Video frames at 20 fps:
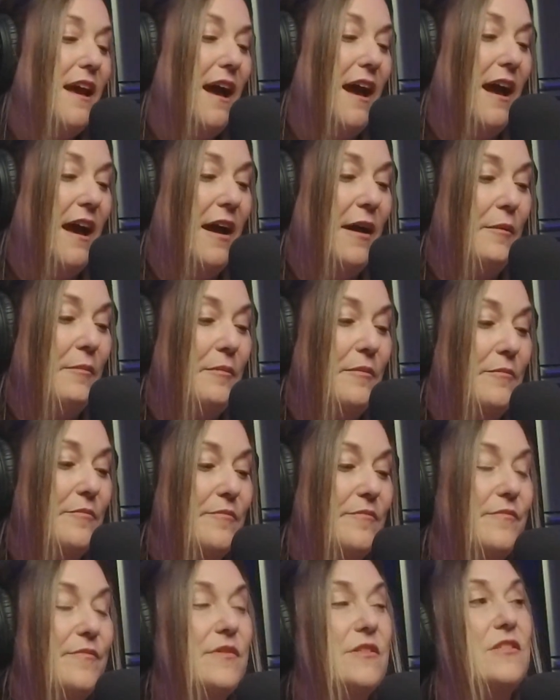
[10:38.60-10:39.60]
Um,
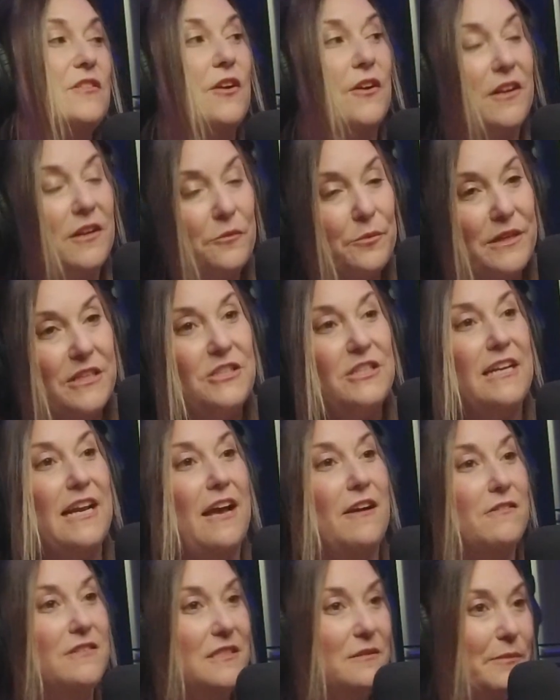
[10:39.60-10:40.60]
Started reaching
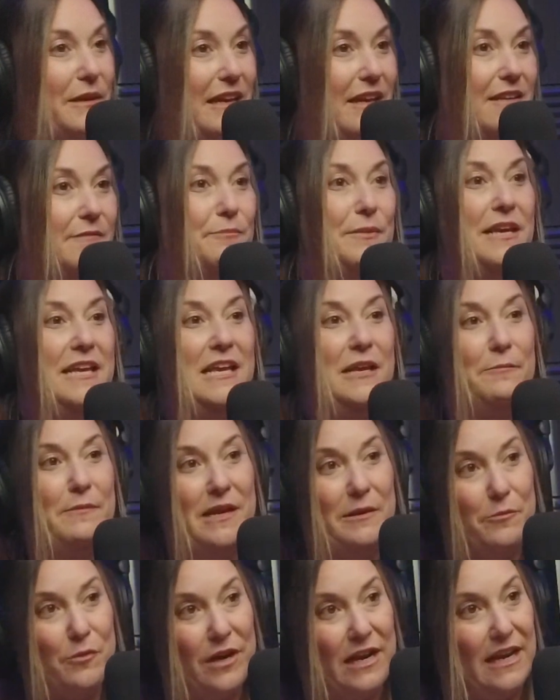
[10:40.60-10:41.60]
out to me, picking
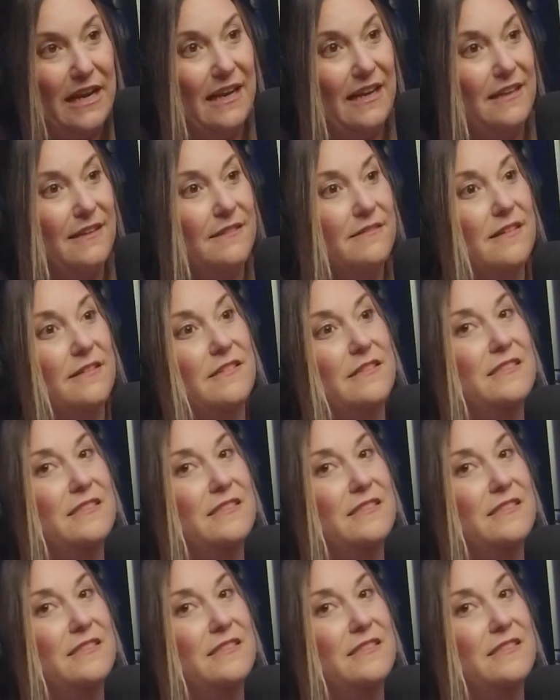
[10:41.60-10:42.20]
my brain.